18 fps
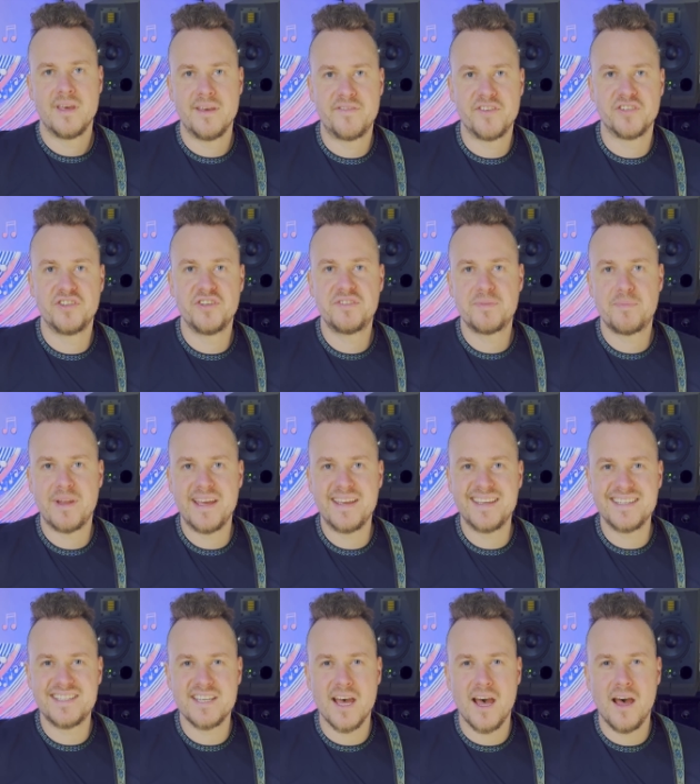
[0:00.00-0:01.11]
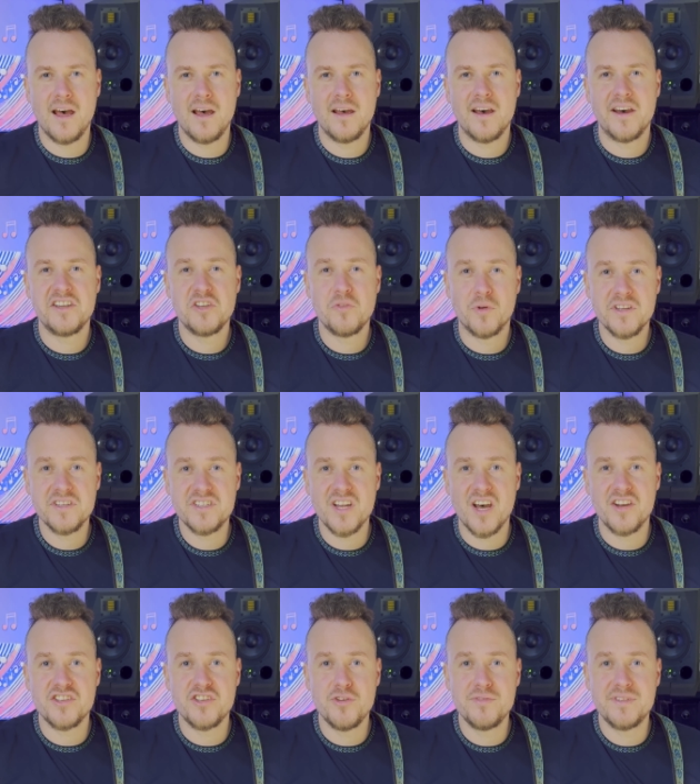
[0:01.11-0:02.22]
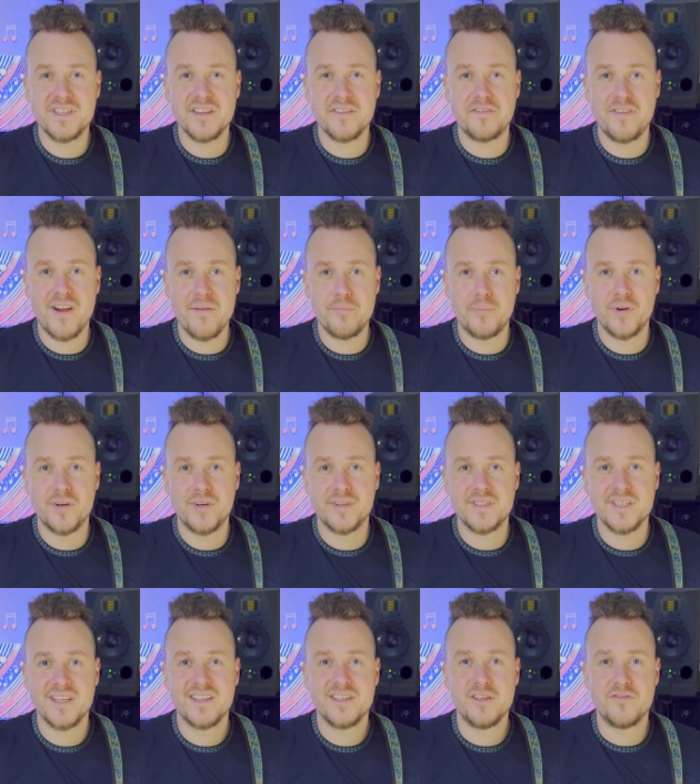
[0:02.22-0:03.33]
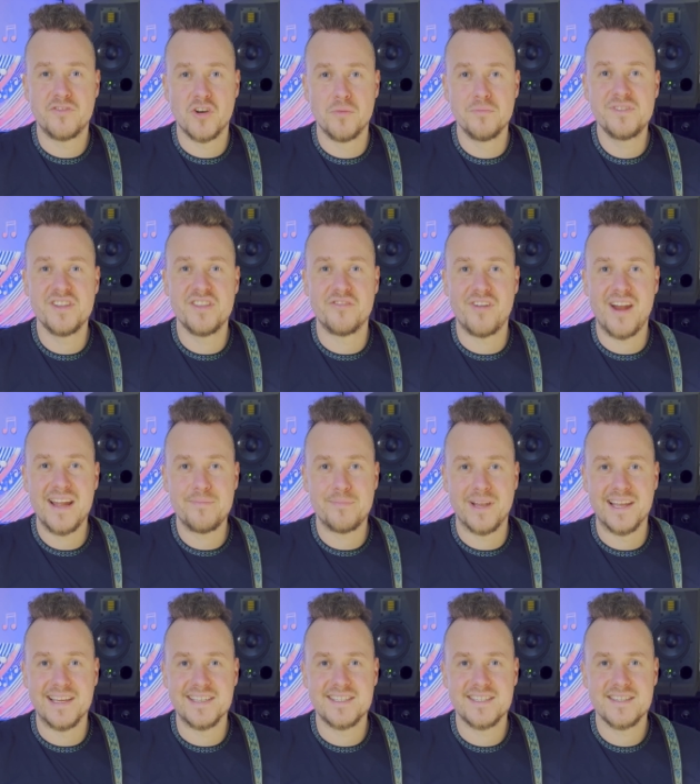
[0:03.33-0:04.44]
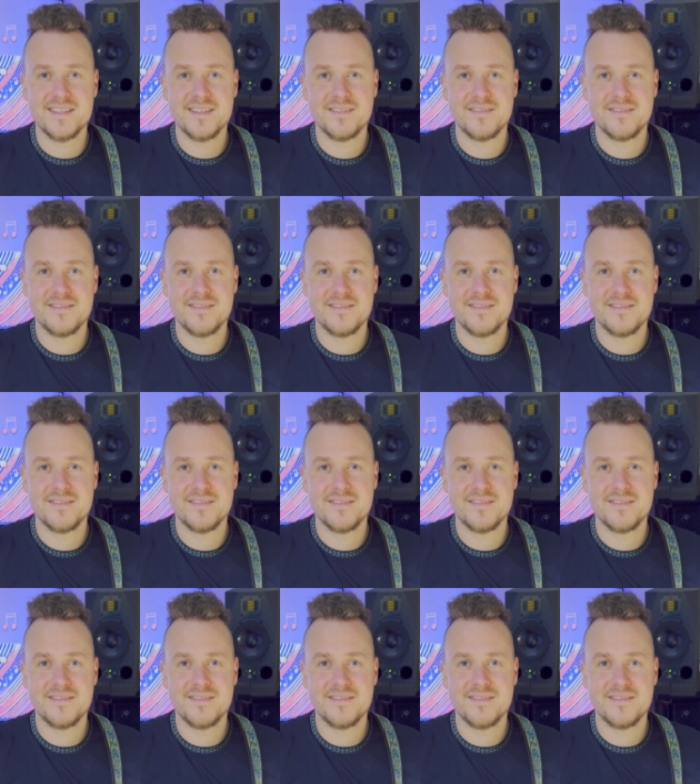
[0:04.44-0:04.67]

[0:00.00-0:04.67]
If you're new to playing guitar and you want to start using the fretboard, you've come to the right place.